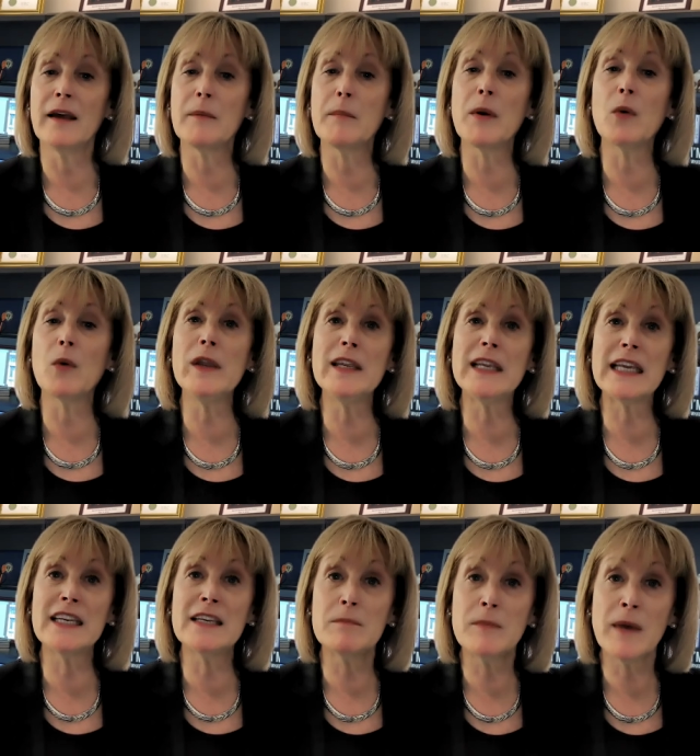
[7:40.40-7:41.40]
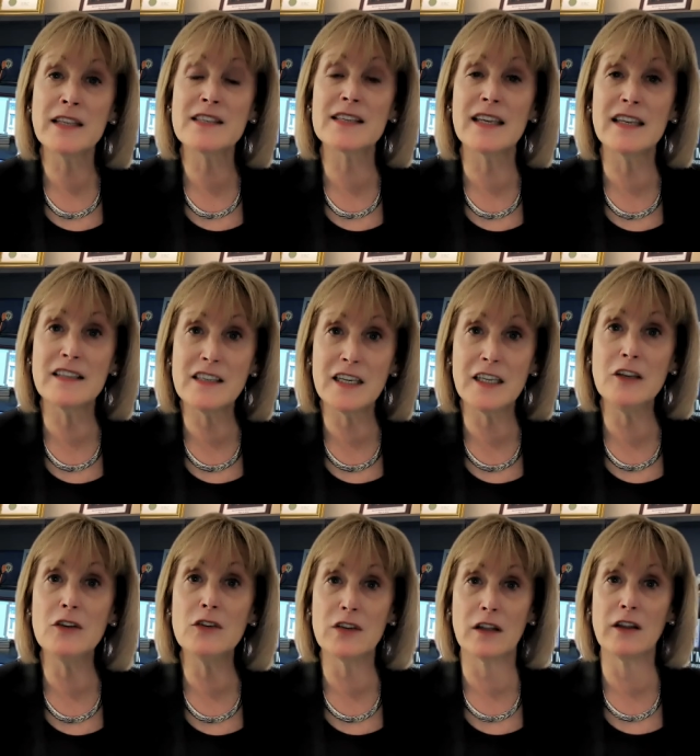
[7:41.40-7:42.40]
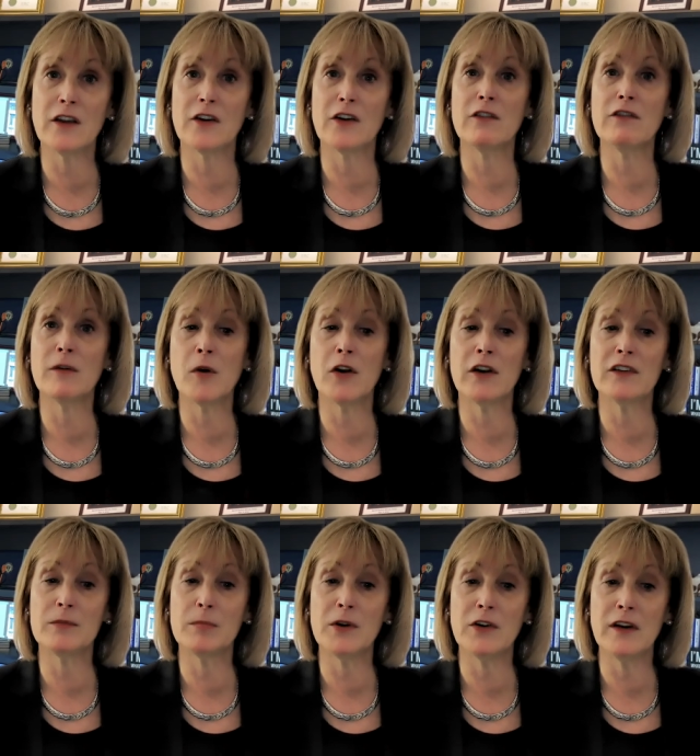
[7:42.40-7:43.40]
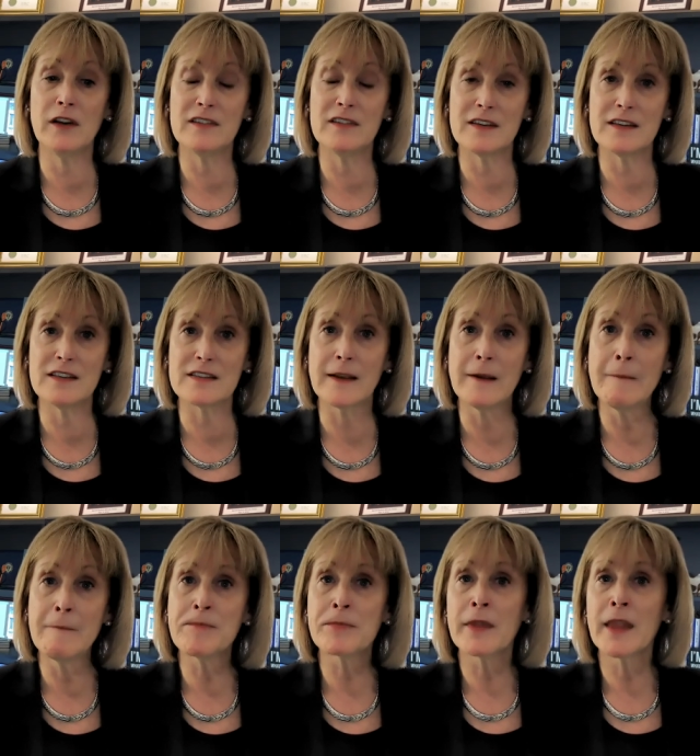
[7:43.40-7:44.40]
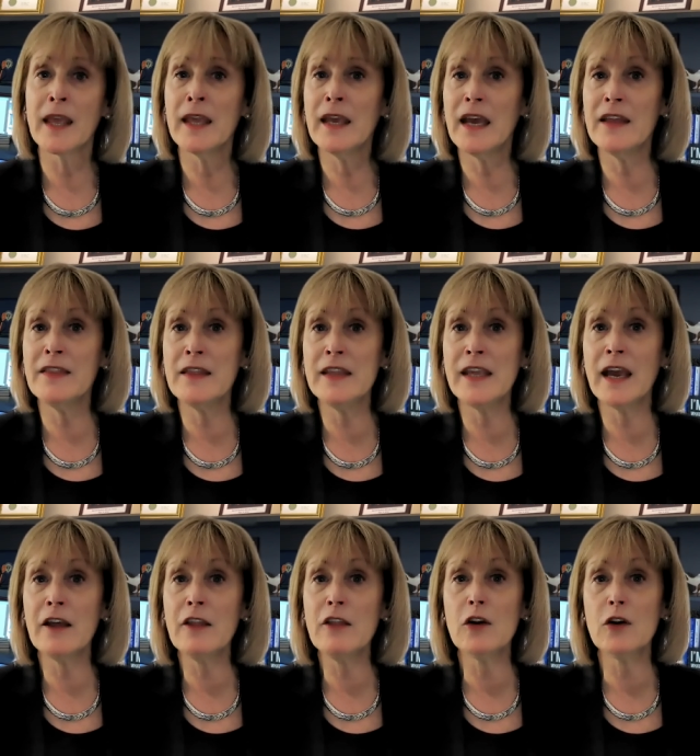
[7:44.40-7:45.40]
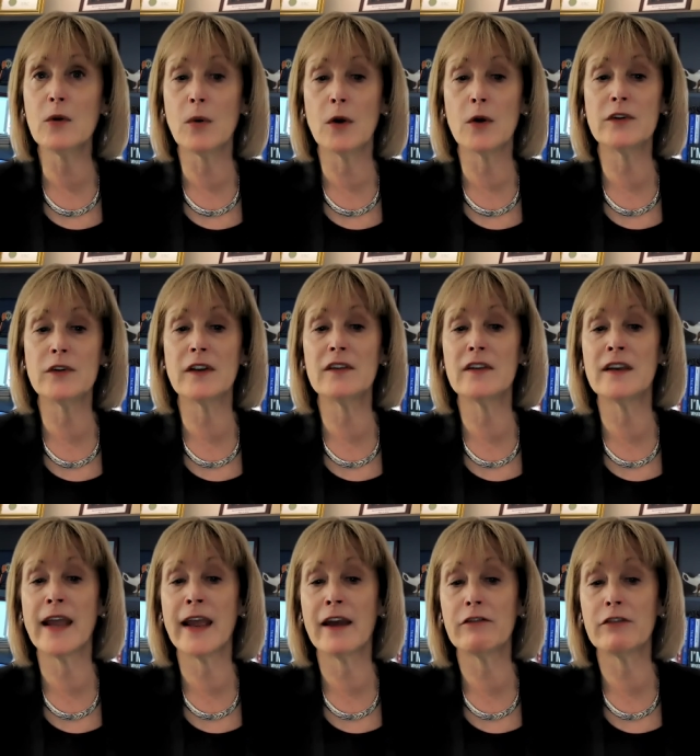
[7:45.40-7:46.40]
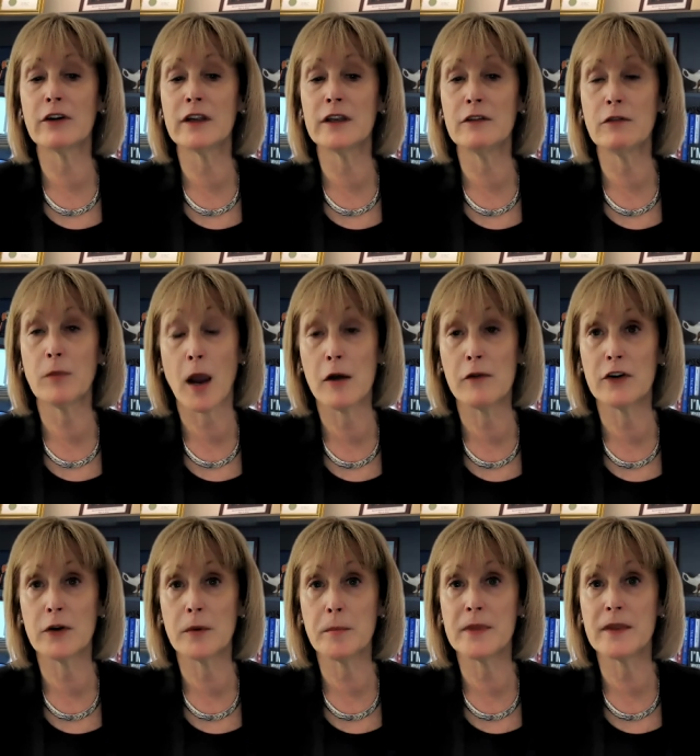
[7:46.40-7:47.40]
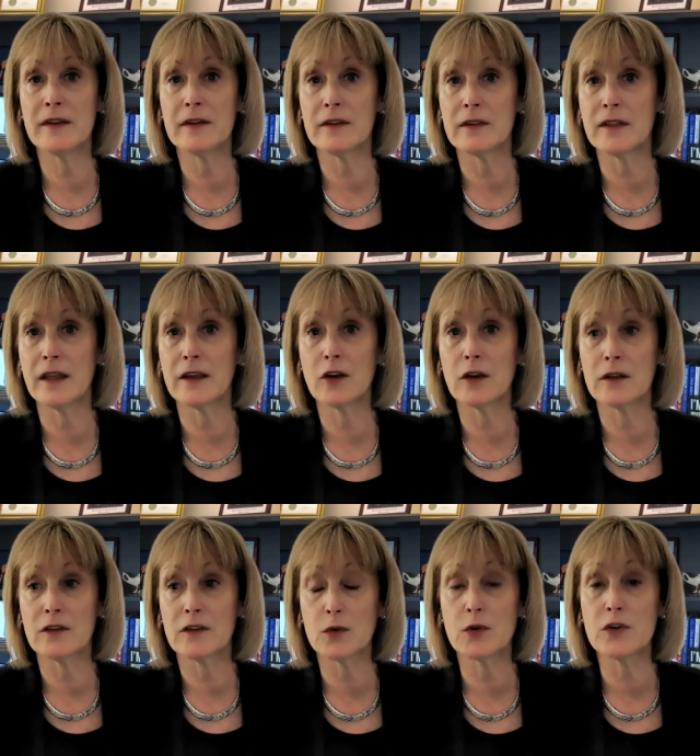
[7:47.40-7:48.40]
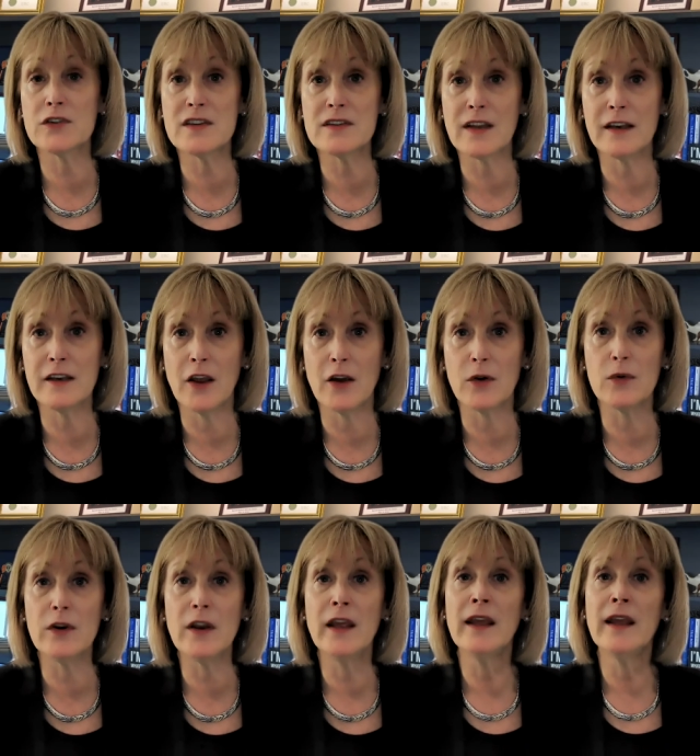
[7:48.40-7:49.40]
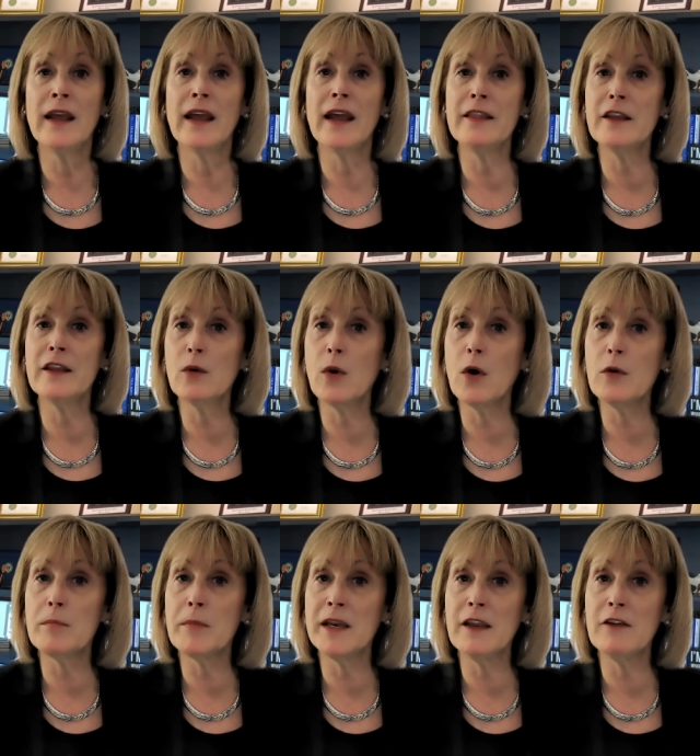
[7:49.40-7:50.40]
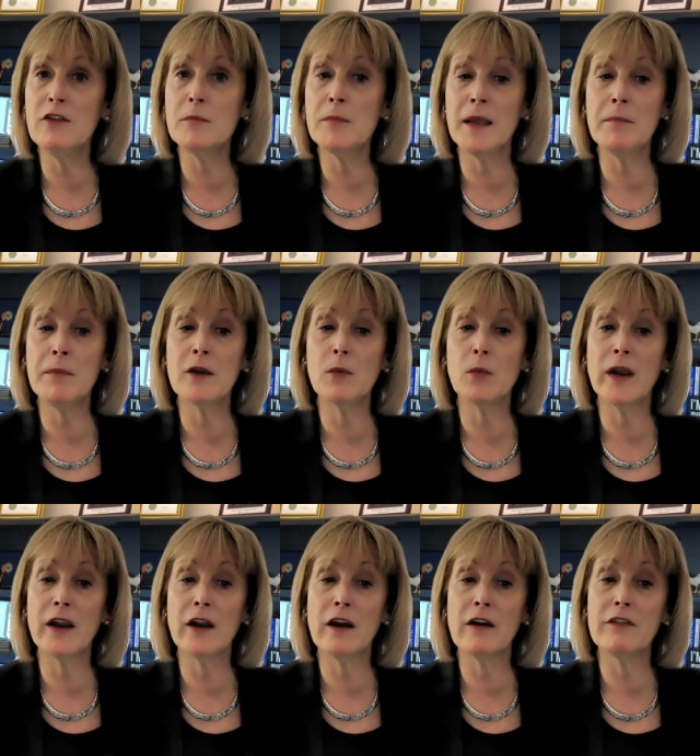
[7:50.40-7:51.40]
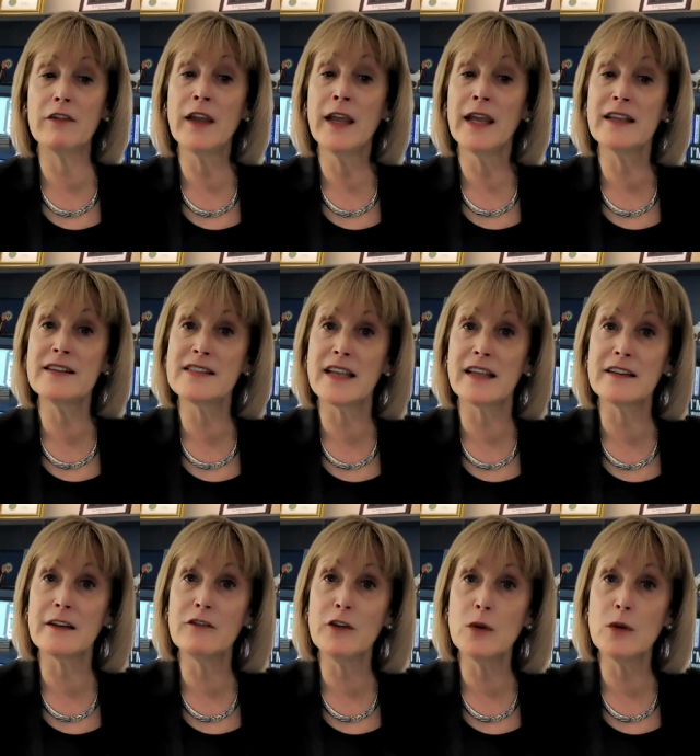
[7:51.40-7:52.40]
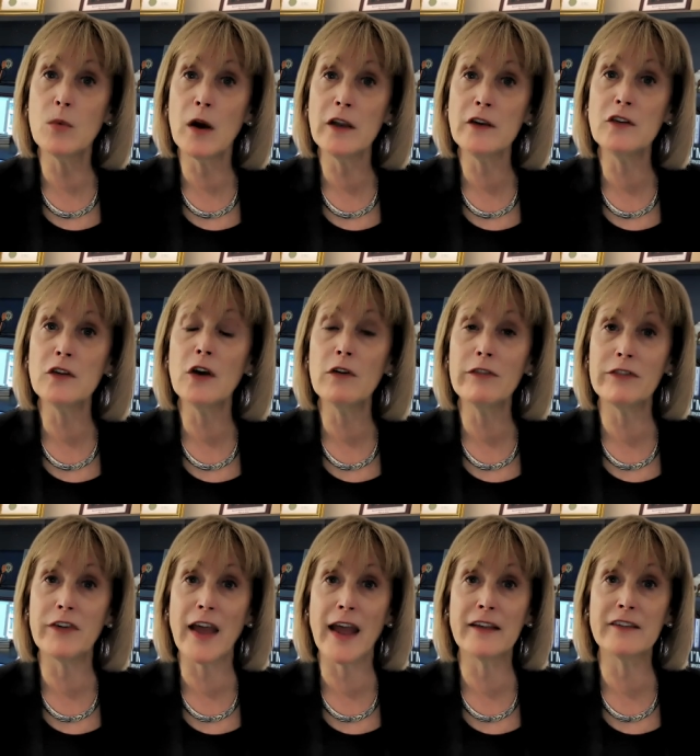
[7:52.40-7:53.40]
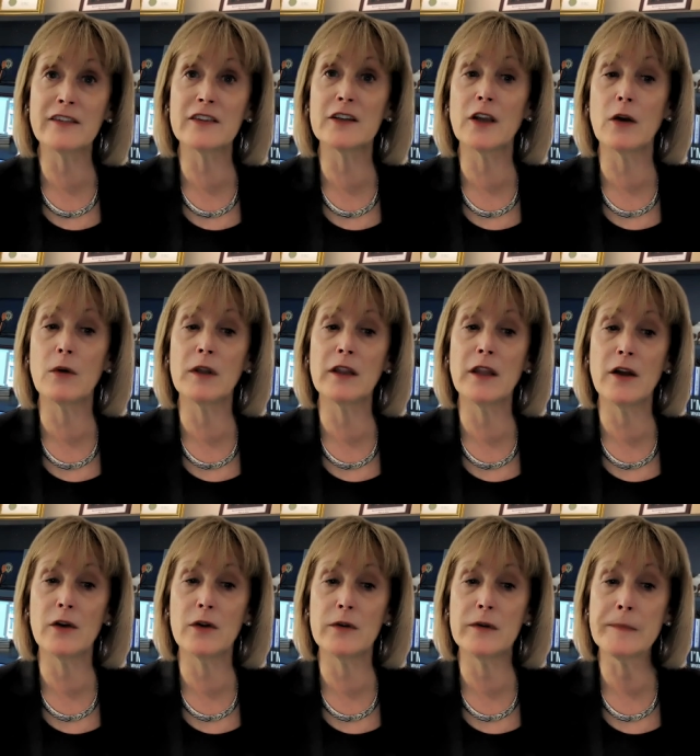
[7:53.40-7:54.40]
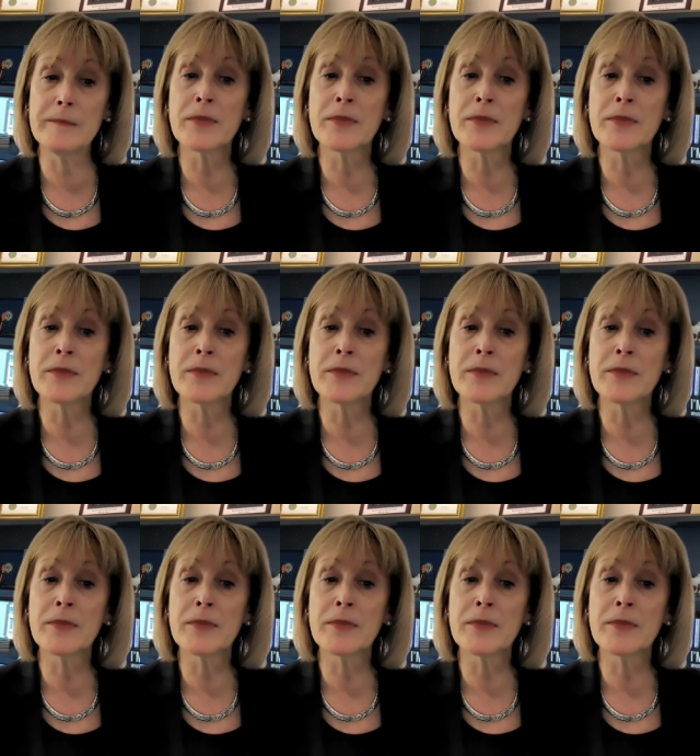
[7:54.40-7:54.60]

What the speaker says: But we must continue to learn from our experiences. And then the other quote is an African proverb. The source is unknown. And the quote many of you may be aware of. It says, "If you want to go fast, go alone.